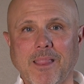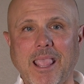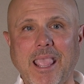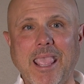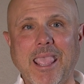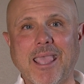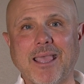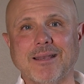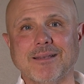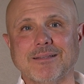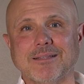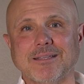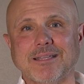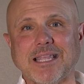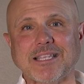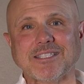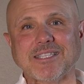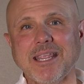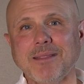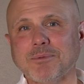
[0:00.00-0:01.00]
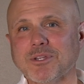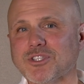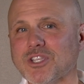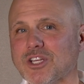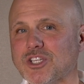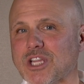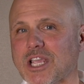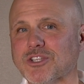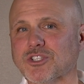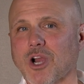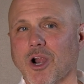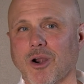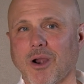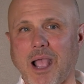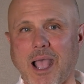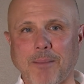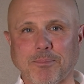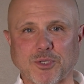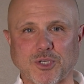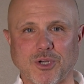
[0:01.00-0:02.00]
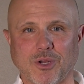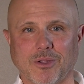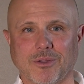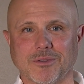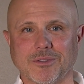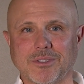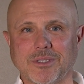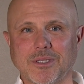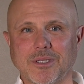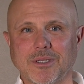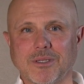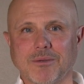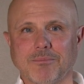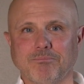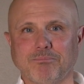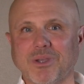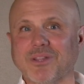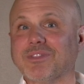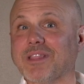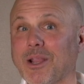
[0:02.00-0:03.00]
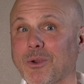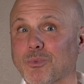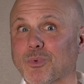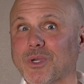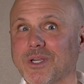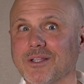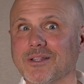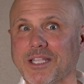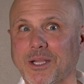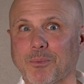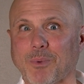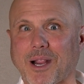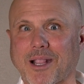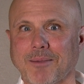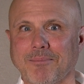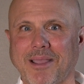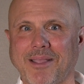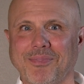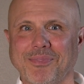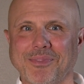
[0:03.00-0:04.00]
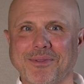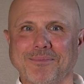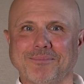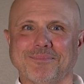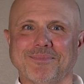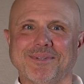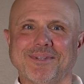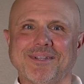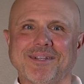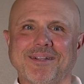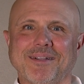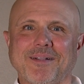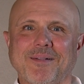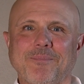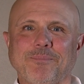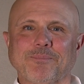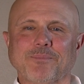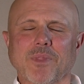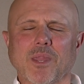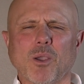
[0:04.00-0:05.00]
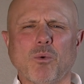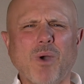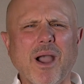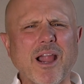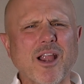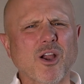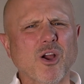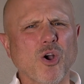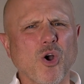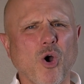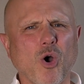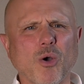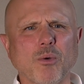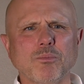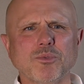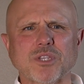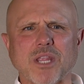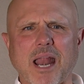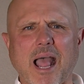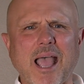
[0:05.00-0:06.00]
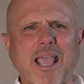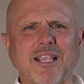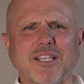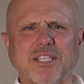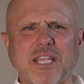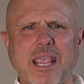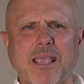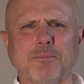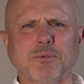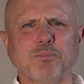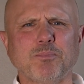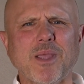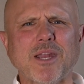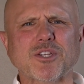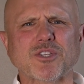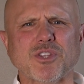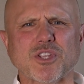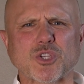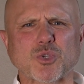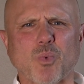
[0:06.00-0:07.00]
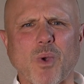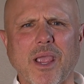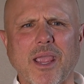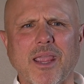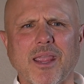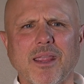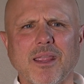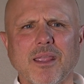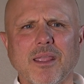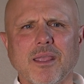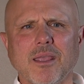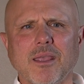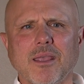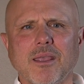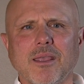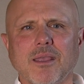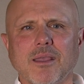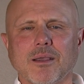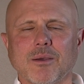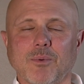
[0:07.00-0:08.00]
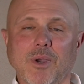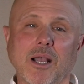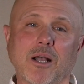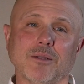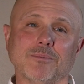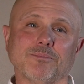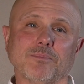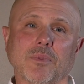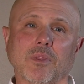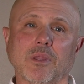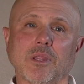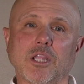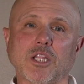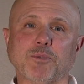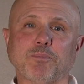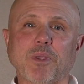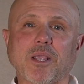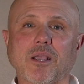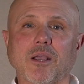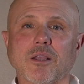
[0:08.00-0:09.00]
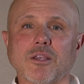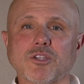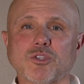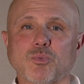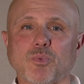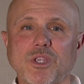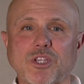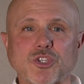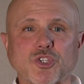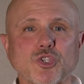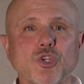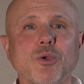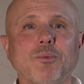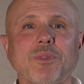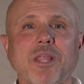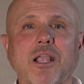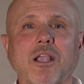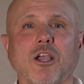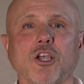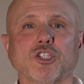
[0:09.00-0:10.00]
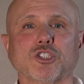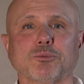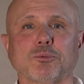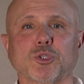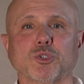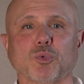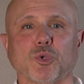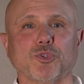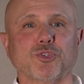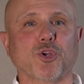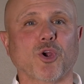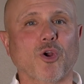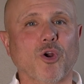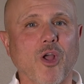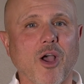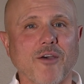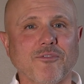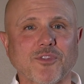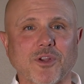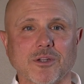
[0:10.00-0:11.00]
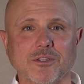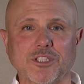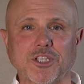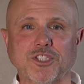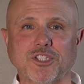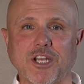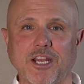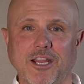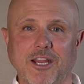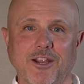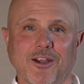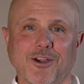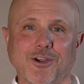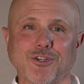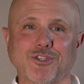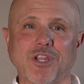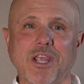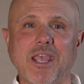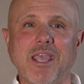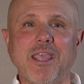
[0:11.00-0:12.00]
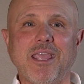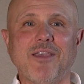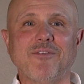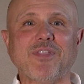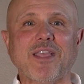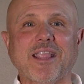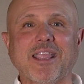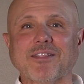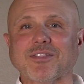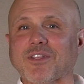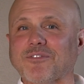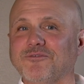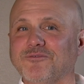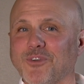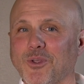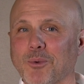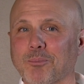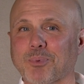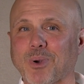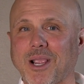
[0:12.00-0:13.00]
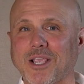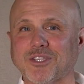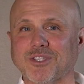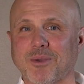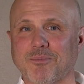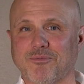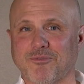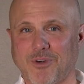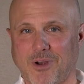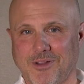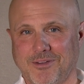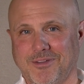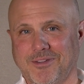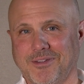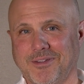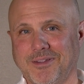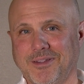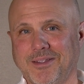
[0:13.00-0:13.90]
And they seem to suggest are optional, but they really recommend them. Why are homes and eye exams pitched this way? Well, it's because we assume that customers will turn off their listening ears if they get the full price up front.